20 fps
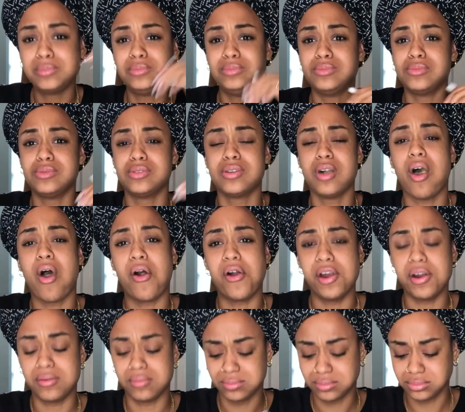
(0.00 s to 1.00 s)
I'm
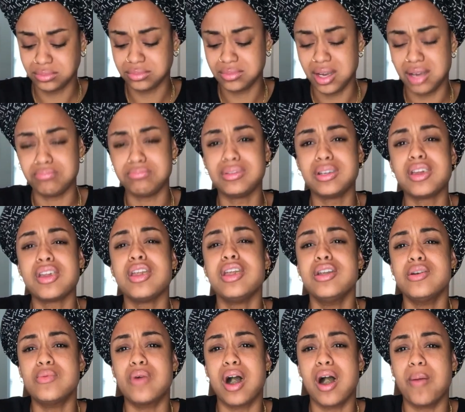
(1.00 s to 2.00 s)
sorry. Like
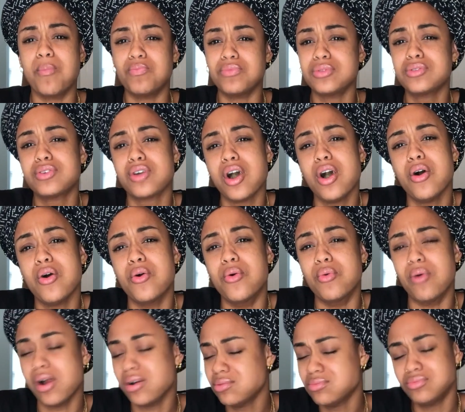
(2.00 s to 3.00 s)
quinoa,
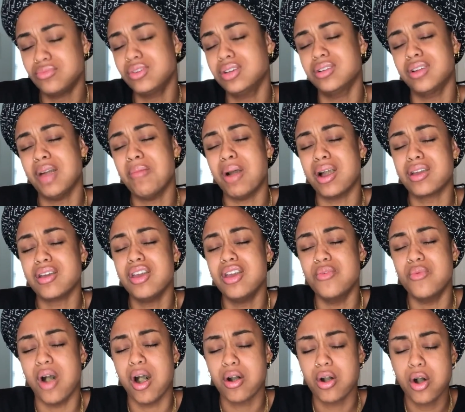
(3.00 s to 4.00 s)
cold. I don't really like my
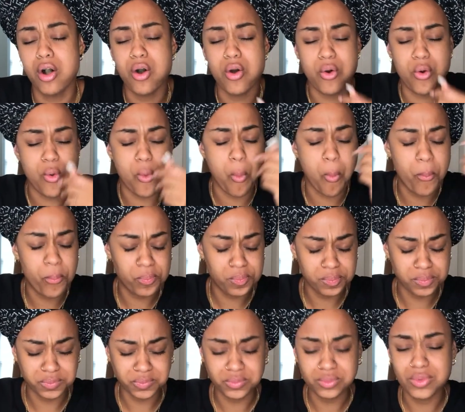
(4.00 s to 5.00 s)
quinoa cold,
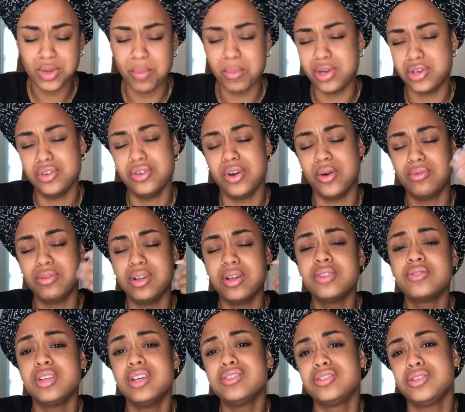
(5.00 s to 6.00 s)
but you know,
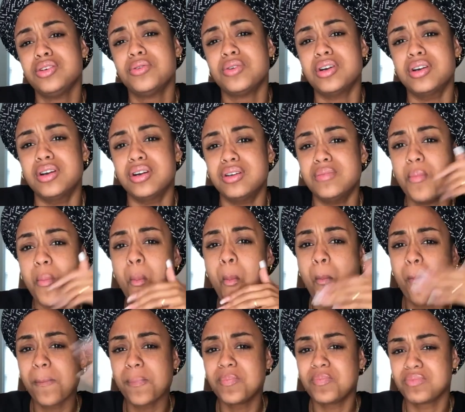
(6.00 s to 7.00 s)
it's still good.
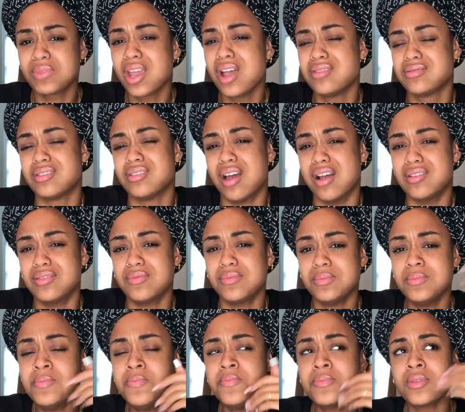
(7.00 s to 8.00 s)
That's a nice
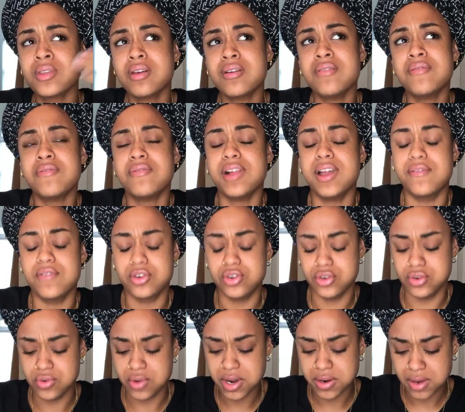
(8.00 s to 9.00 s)
flavor
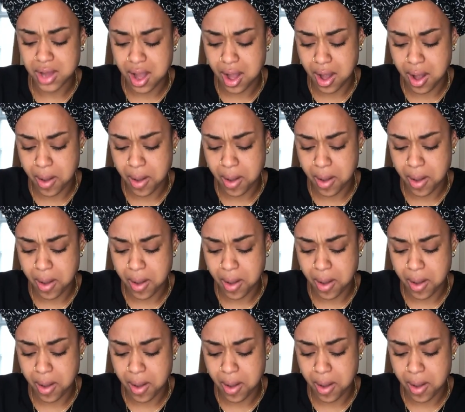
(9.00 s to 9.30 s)
to it.